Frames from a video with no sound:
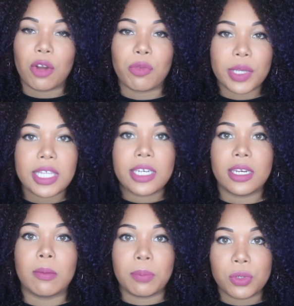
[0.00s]
I really
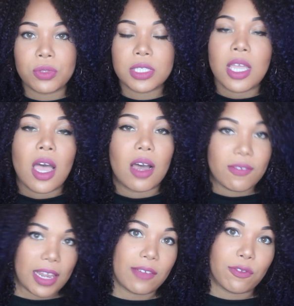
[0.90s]
need a boost
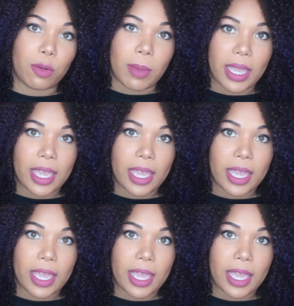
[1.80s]
of life for my